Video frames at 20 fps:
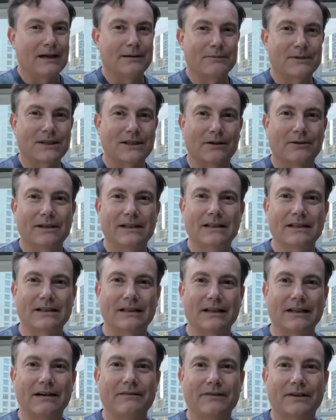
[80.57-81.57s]
So in this
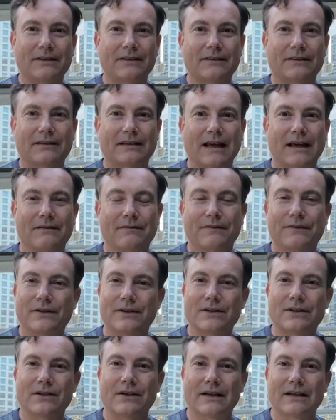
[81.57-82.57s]
11th and
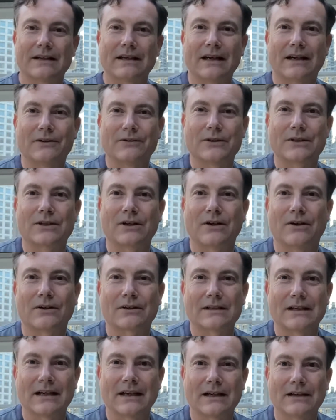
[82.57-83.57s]
first 1900s
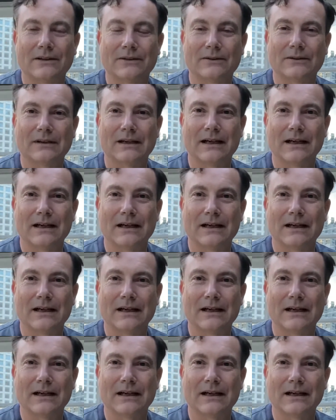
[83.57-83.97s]
cocktail